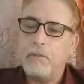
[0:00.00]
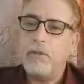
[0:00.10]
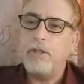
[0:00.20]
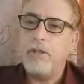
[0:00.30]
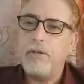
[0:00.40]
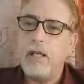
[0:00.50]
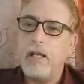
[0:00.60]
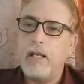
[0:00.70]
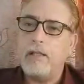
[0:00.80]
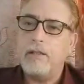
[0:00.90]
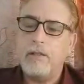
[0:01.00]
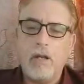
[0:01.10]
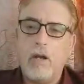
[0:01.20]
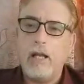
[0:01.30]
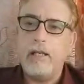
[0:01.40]
I'm going, "You did it."
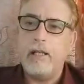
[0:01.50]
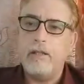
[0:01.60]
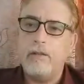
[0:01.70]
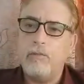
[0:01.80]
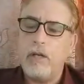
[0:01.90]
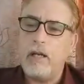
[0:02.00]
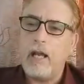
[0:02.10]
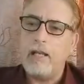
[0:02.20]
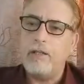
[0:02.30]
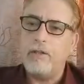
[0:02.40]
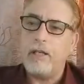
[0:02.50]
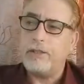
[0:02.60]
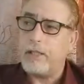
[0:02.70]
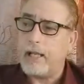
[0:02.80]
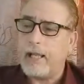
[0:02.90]
"No, I didn't." "When did I do it?" I
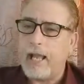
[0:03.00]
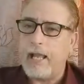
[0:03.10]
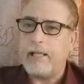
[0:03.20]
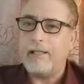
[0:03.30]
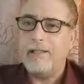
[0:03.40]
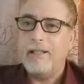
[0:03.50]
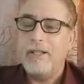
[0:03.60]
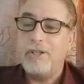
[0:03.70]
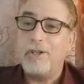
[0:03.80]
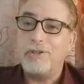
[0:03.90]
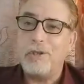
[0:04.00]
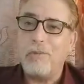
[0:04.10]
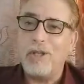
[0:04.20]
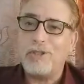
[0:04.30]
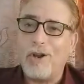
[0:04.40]
said, "That cake." She goes, "It
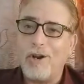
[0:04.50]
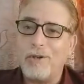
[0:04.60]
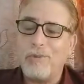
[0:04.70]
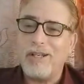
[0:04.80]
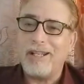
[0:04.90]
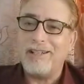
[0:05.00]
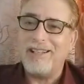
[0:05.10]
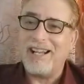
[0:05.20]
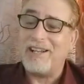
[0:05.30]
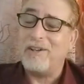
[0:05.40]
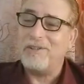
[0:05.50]
was hard, wasn't it?" I go,